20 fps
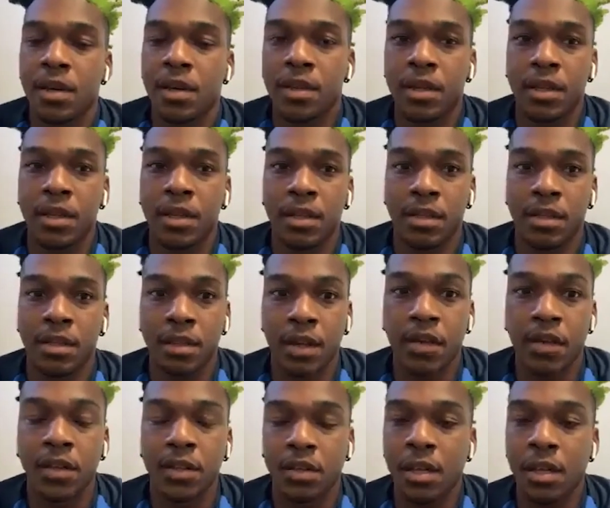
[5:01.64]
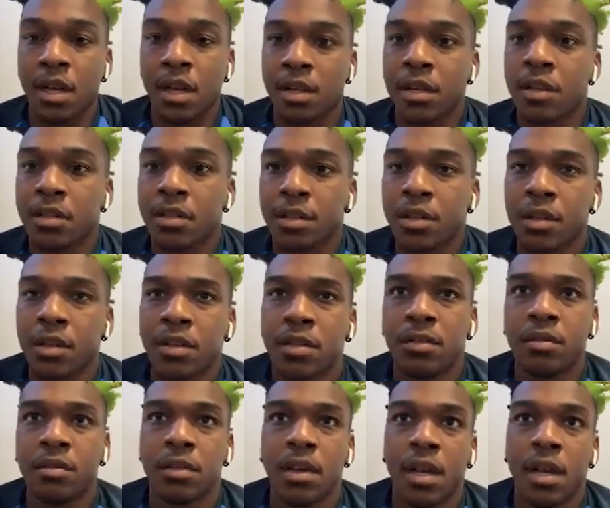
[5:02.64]
and they've got a good, good
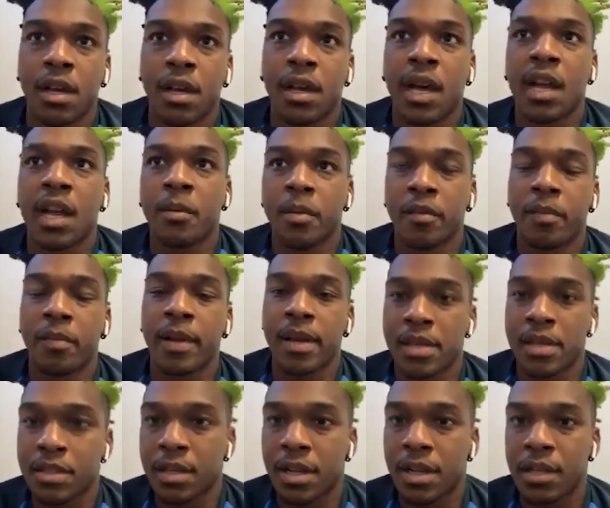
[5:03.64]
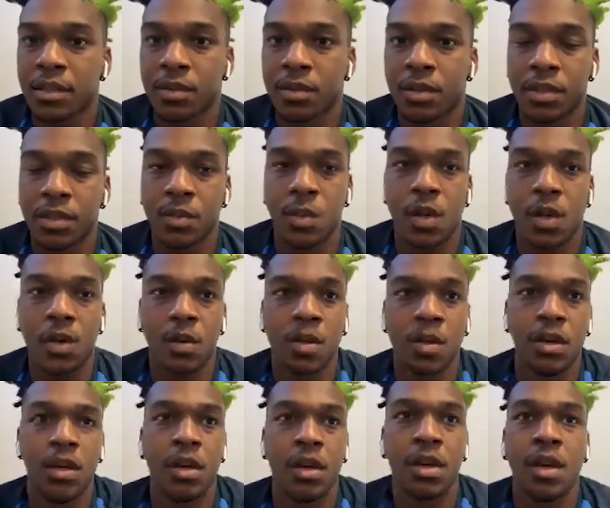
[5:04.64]
uh, caliber of players in that squad as
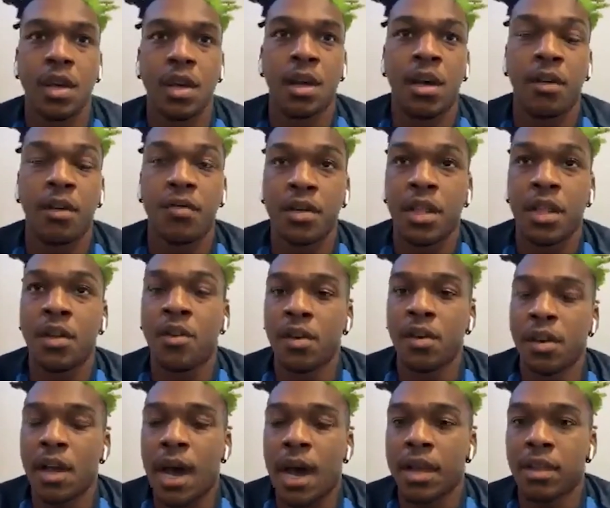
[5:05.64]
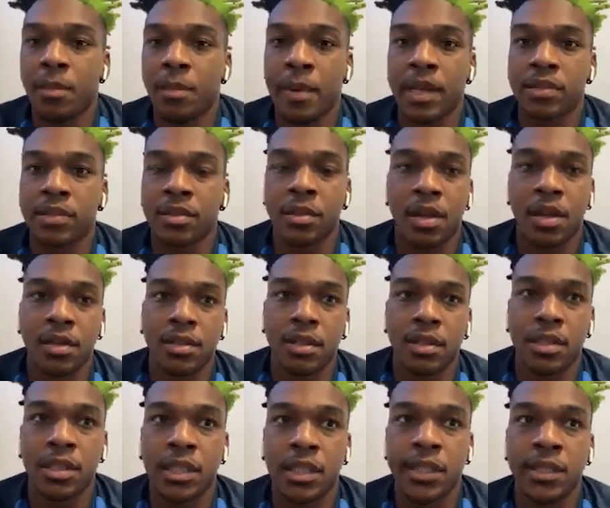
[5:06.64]
well. Obviously, they're not had the best start to the
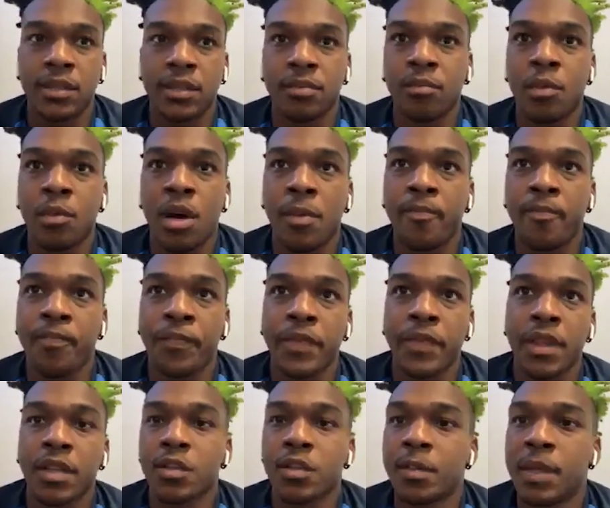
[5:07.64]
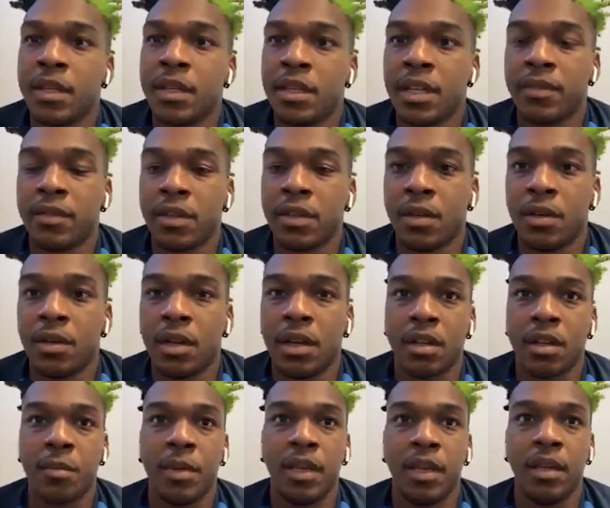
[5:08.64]
season, but that's something you never know.
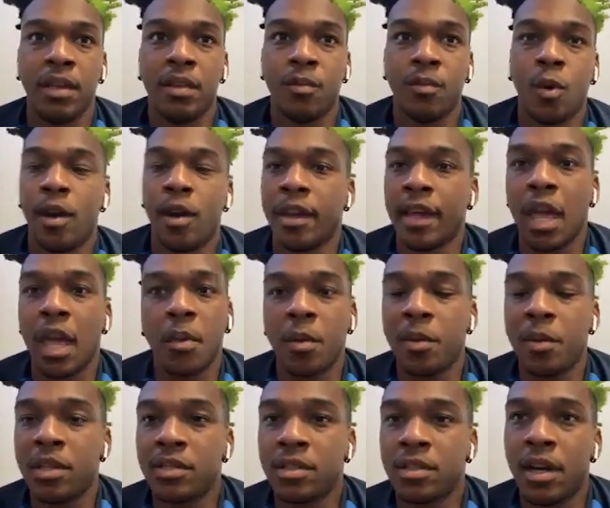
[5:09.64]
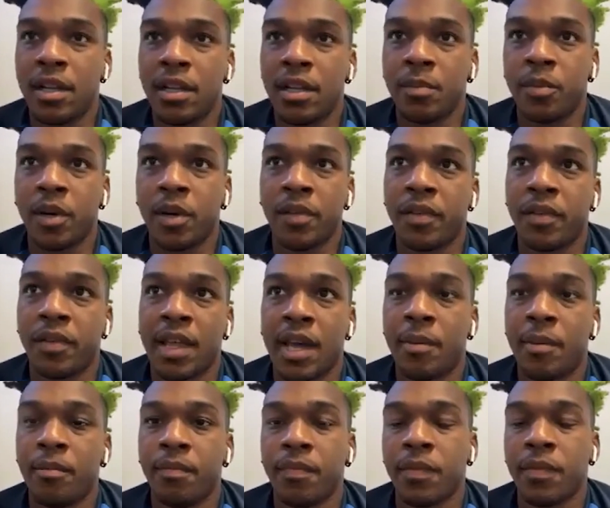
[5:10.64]
It could be one game, it could be turning point for
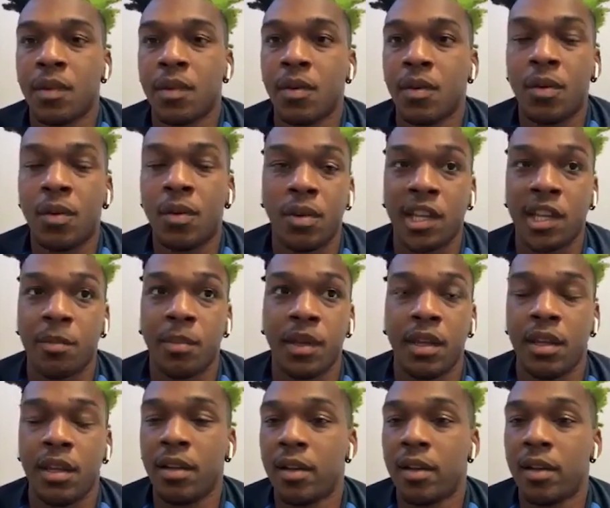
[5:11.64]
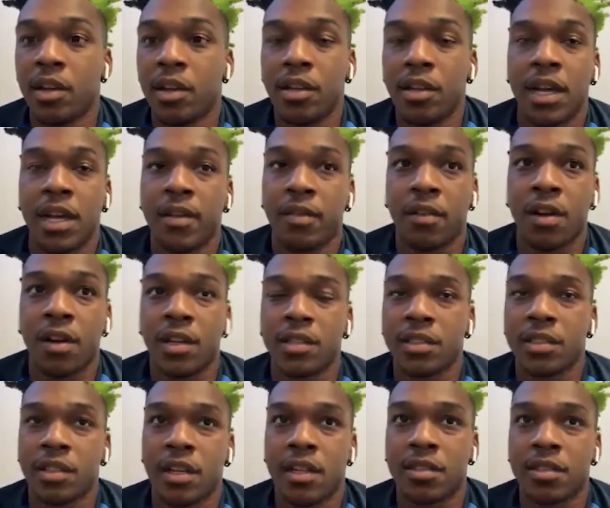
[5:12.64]
them, or it could be a good day for us.
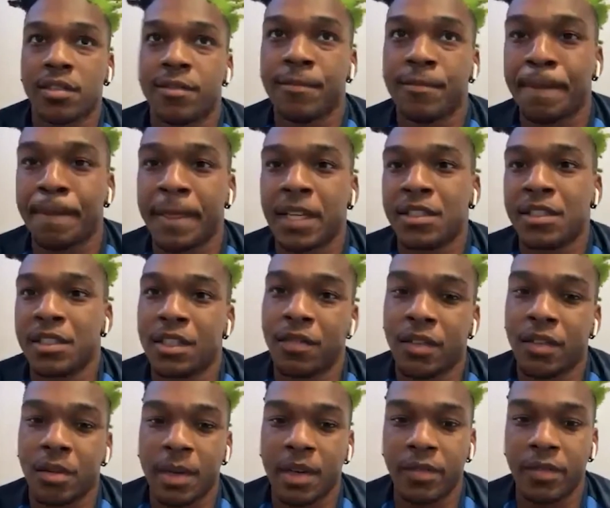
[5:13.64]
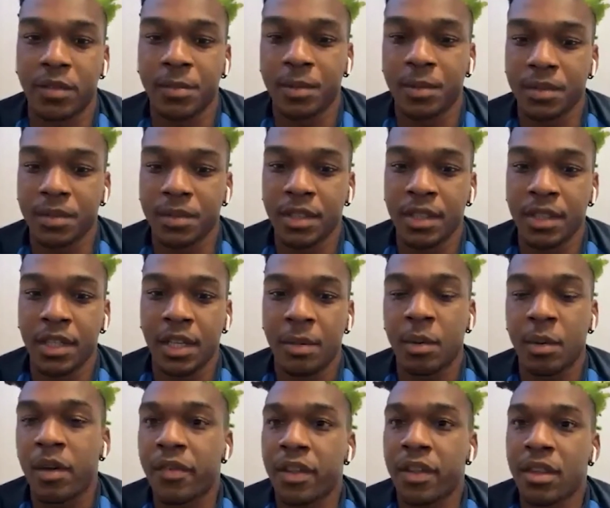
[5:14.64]
And that's that's the good thing about football.
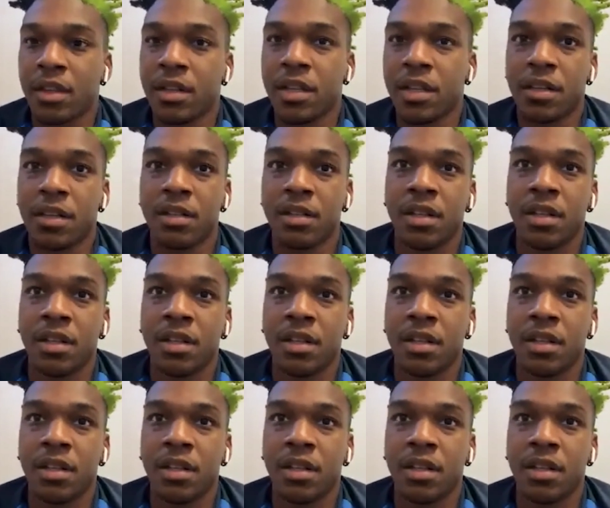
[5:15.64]
I think the